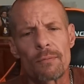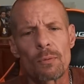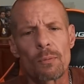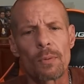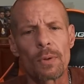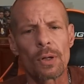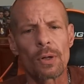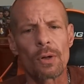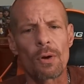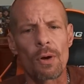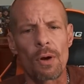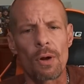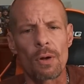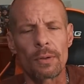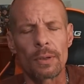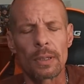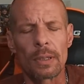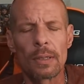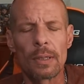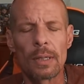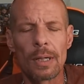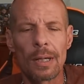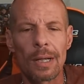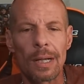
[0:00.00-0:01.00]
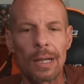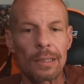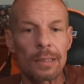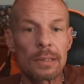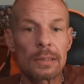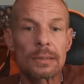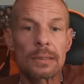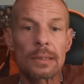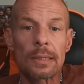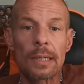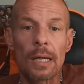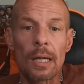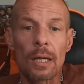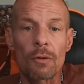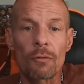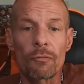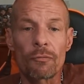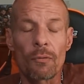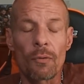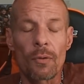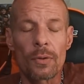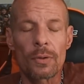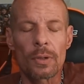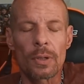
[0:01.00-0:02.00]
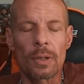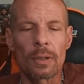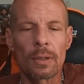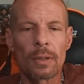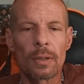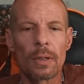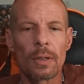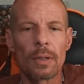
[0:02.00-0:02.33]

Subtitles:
you want to call it, at least in California.